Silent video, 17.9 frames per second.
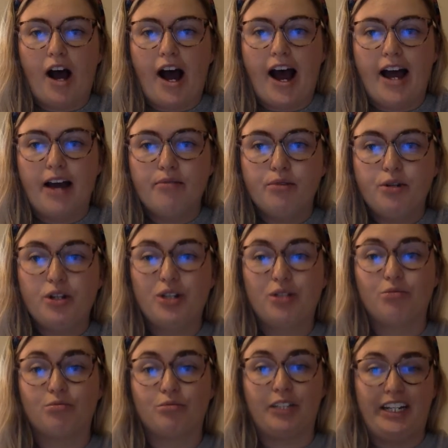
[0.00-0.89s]
I'm going
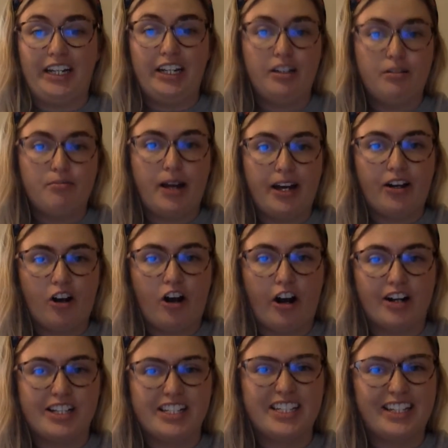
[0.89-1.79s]
to read my
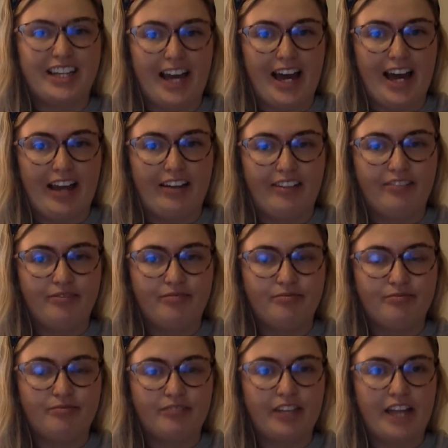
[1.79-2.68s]
cards again,
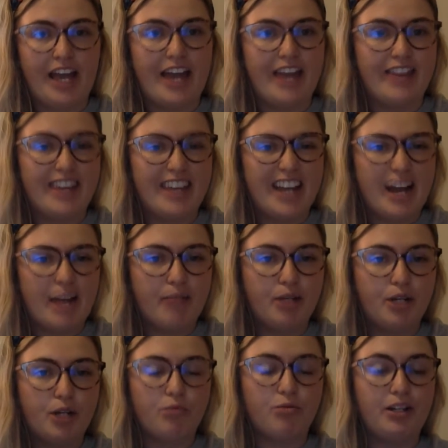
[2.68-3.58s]
and then I'm
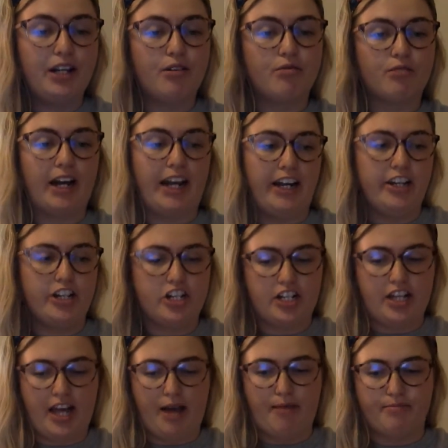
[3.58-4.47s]
going to rearrange
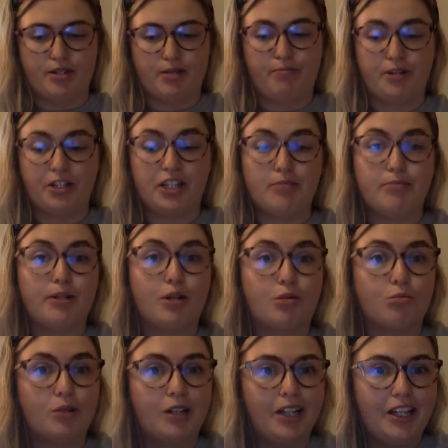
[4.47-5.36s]
them to put them in a
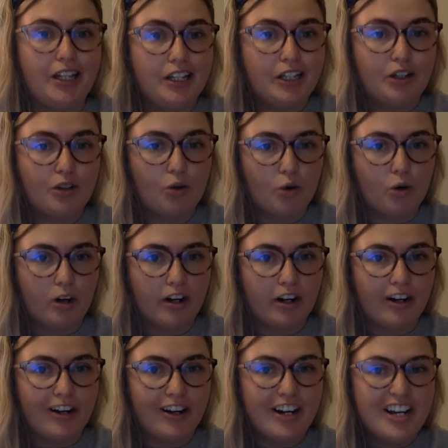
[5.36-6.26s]
really good
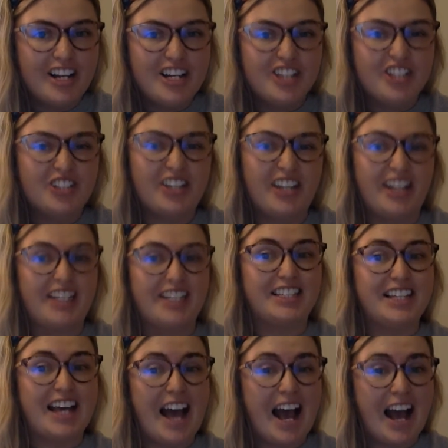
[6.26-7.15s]
order so they
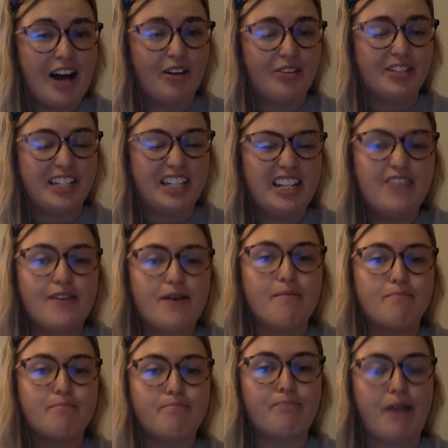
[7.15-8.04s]
sound
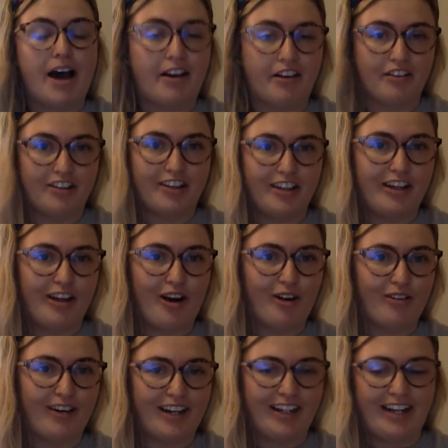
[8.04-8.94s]
even better than they
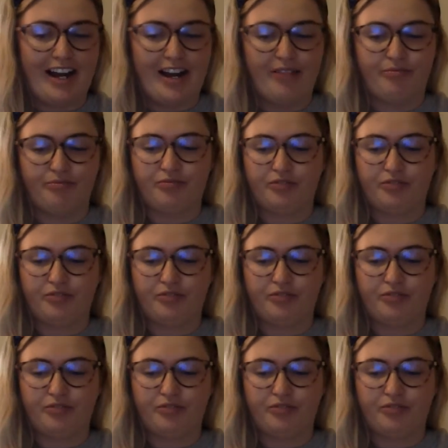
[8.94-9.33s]
are right now.